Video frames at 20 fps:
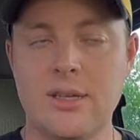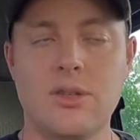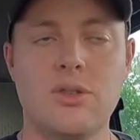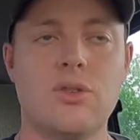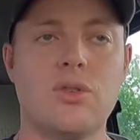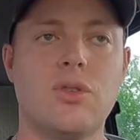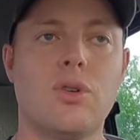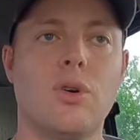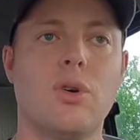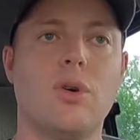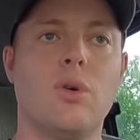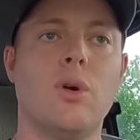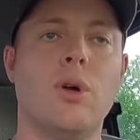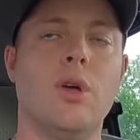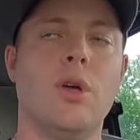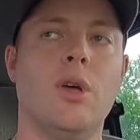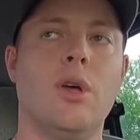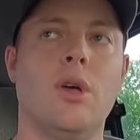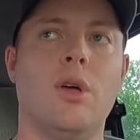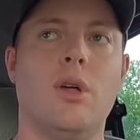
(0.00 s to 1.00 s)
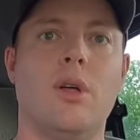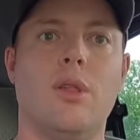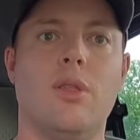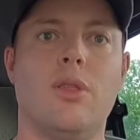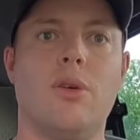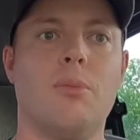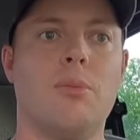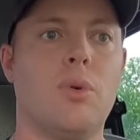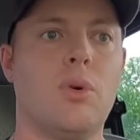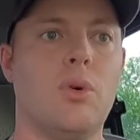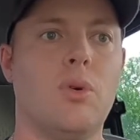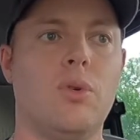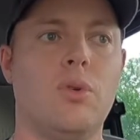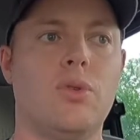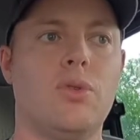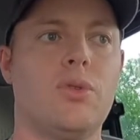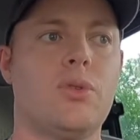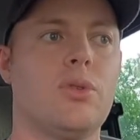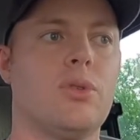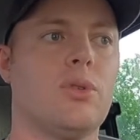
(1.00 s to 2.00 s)
So the
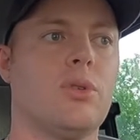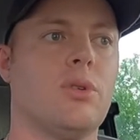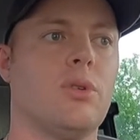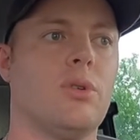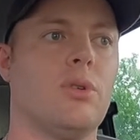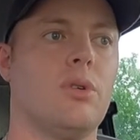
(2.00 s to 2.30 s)
moles,